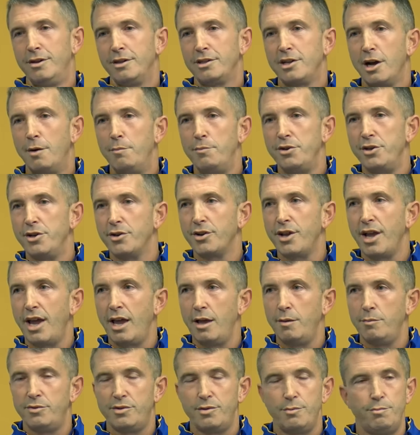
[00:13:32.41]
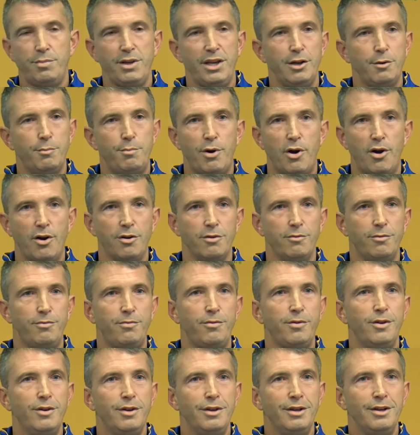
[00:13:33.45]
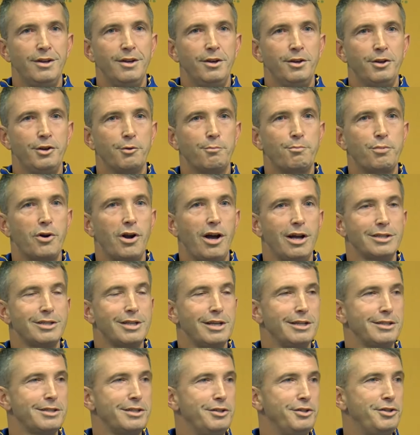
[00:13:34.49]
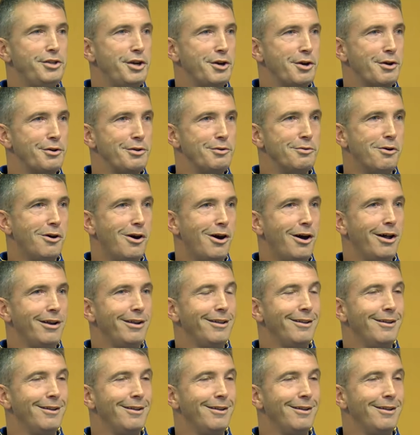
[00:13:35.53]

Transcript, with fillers: coming to your games and being a part of your process and cheering you on.